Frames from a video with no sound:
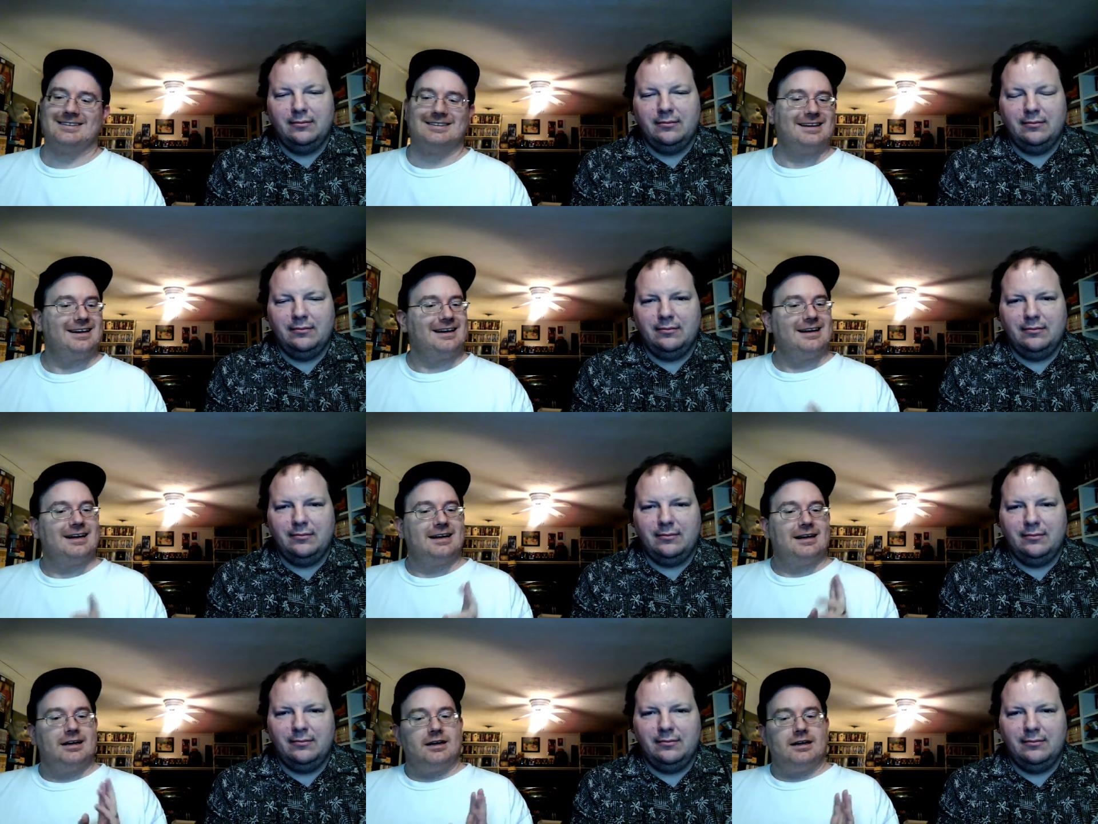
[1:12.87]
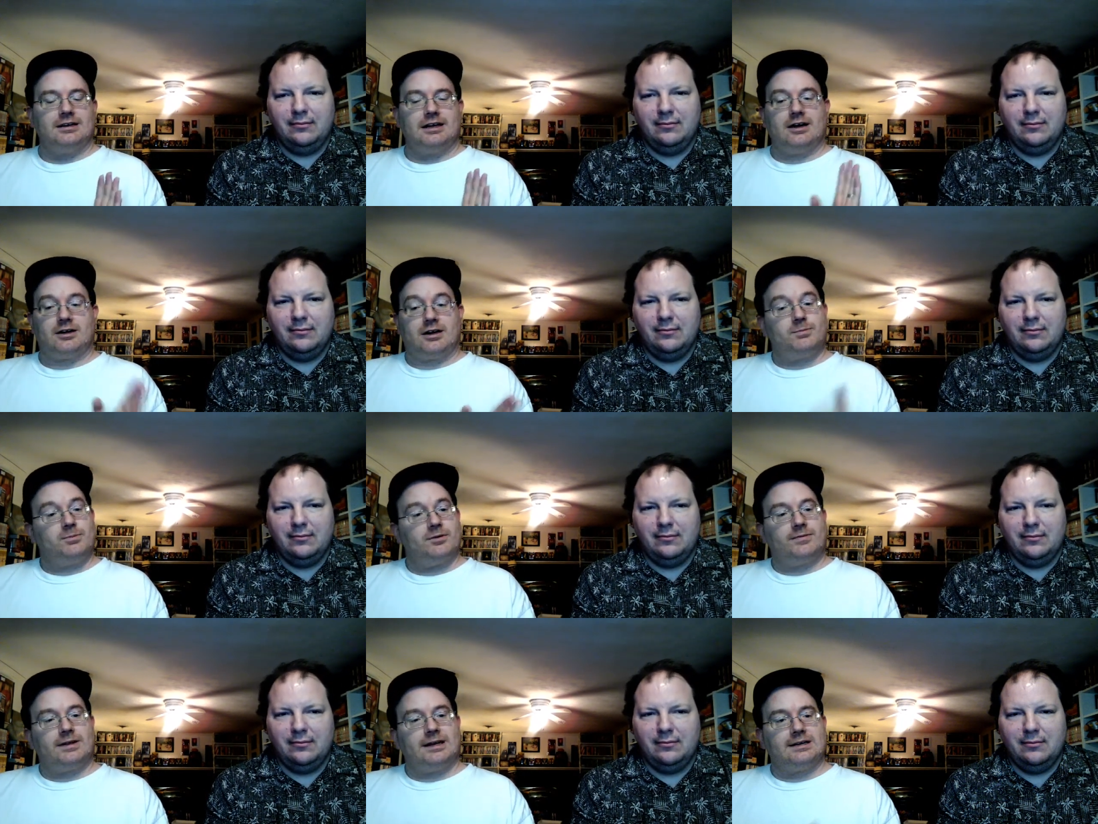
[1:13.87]
Speaker 1: Mm-hmm. Now, a couple of
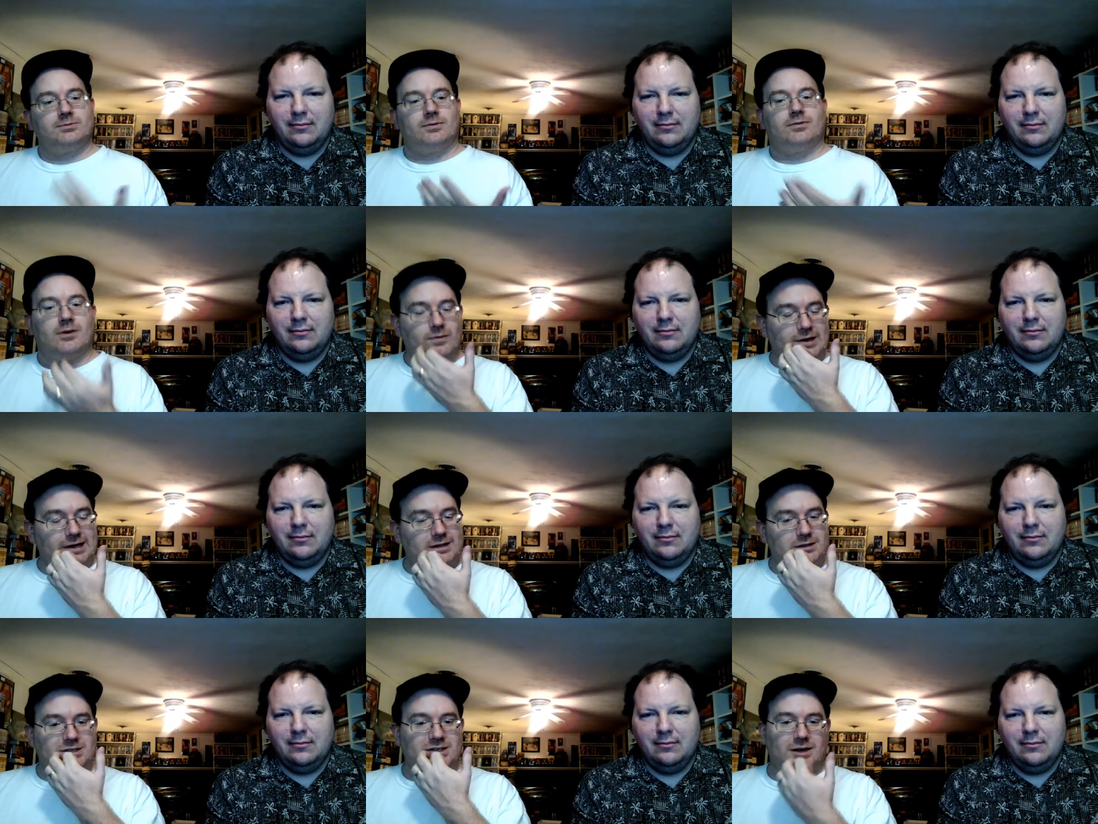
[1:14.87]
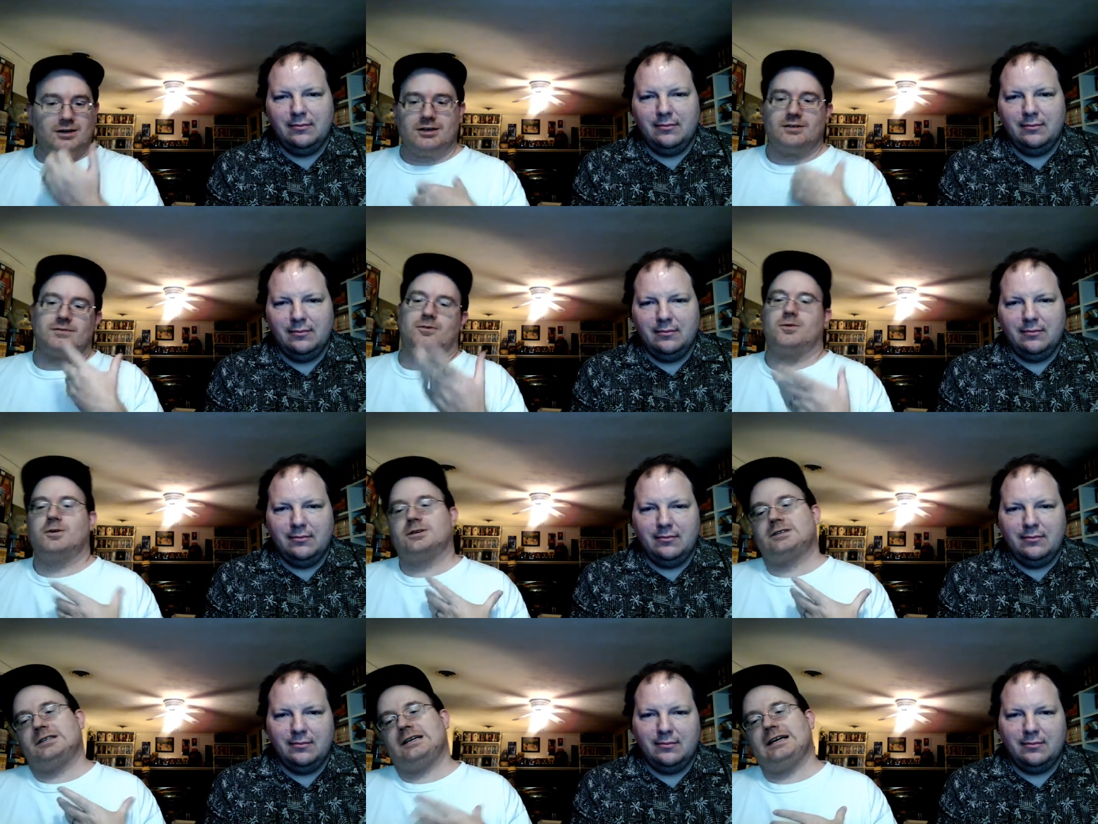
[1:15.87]
things before we get started. Of course,
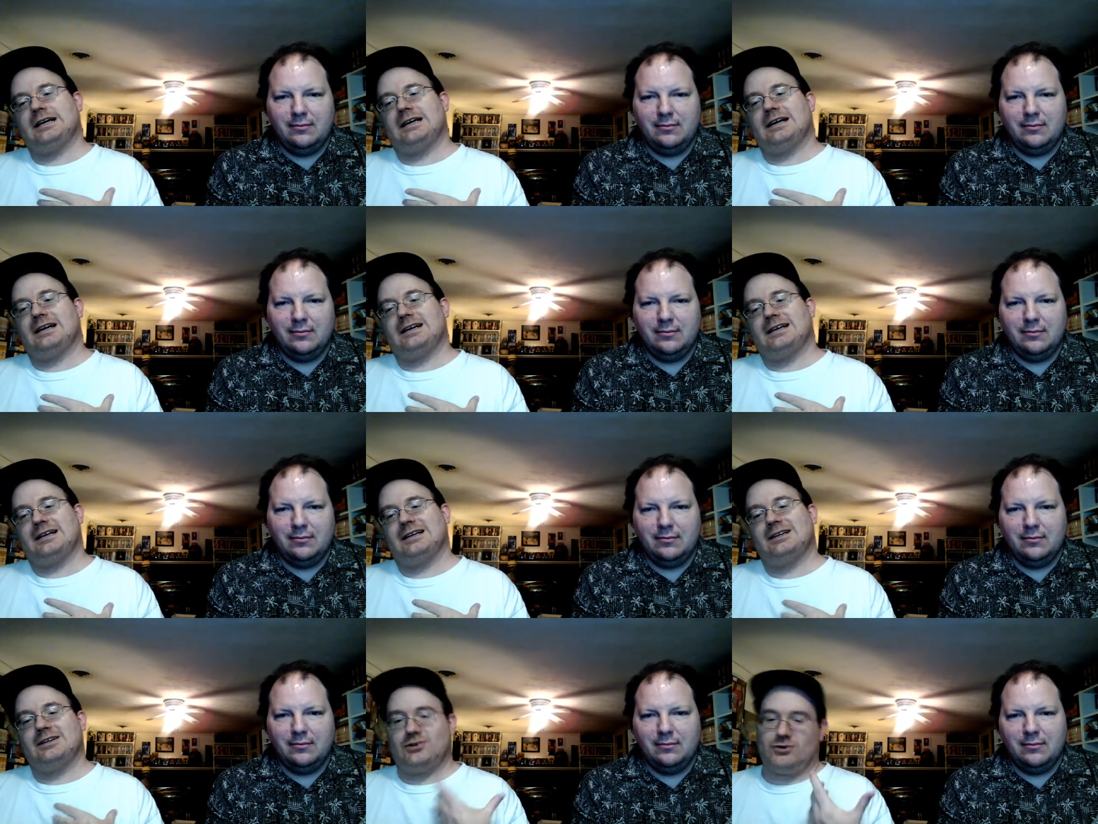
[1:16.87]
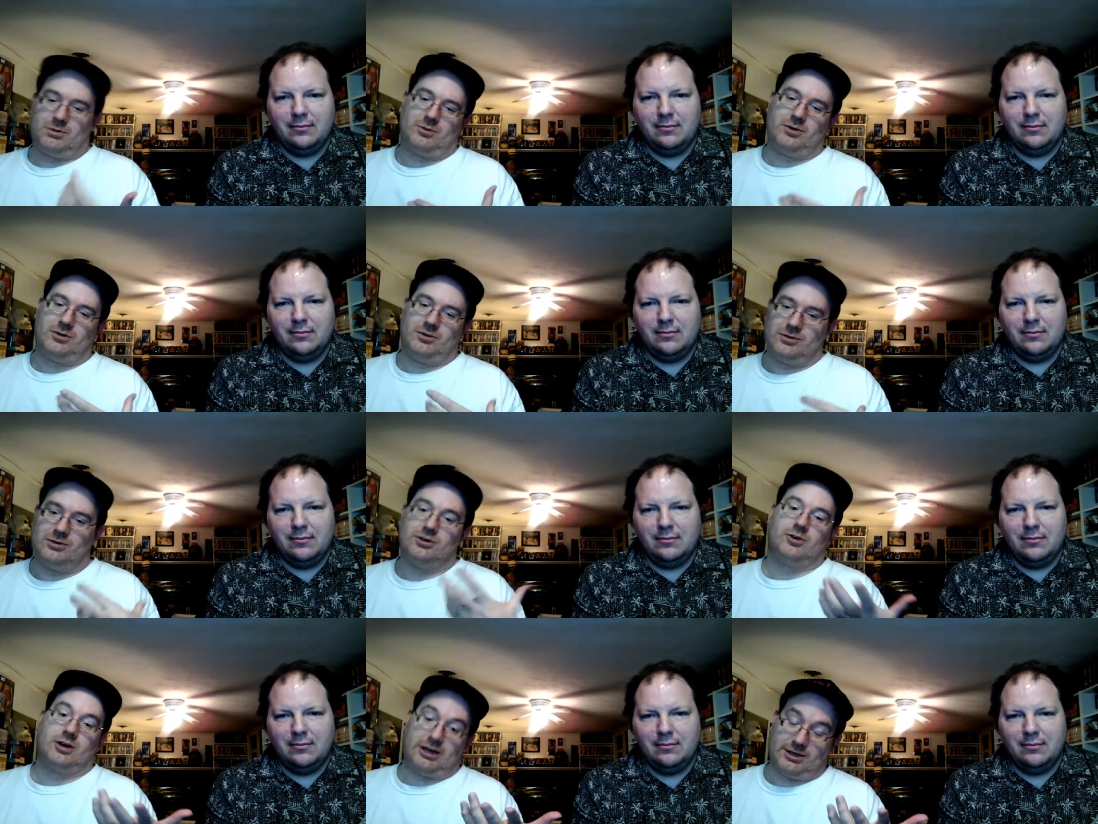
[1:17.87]
the uh, normal no
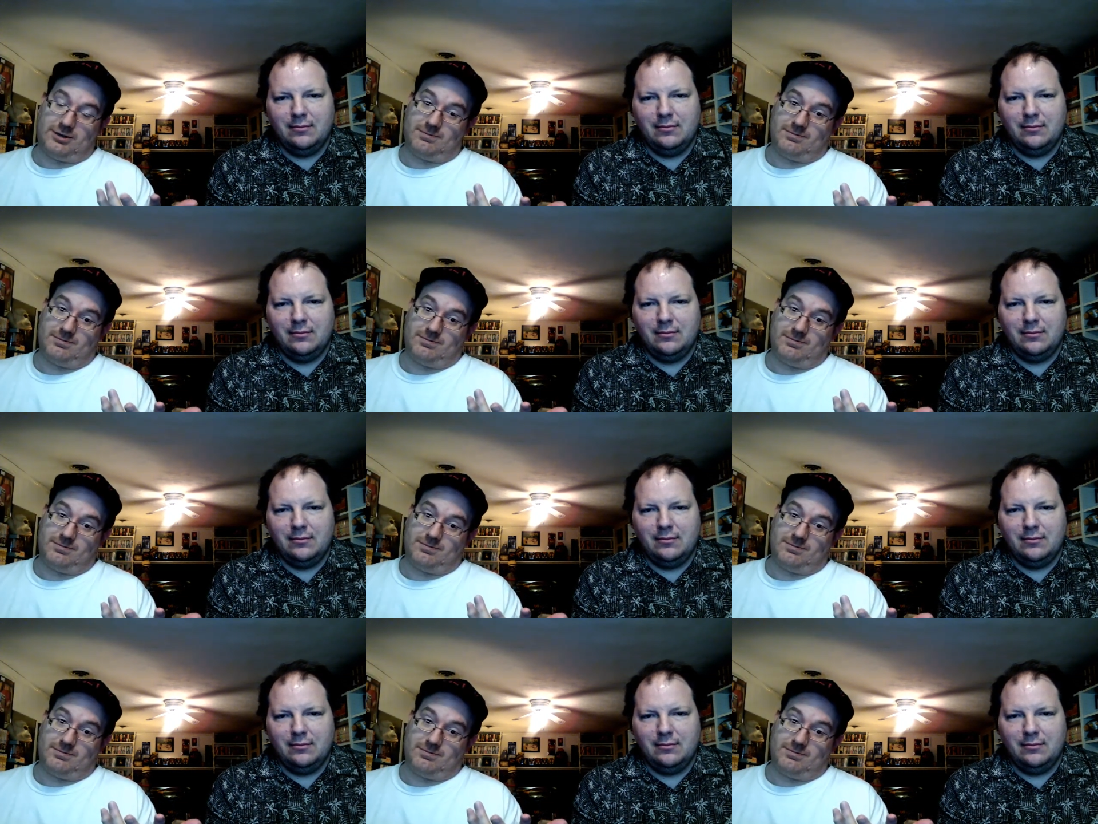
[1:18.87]
Gundam.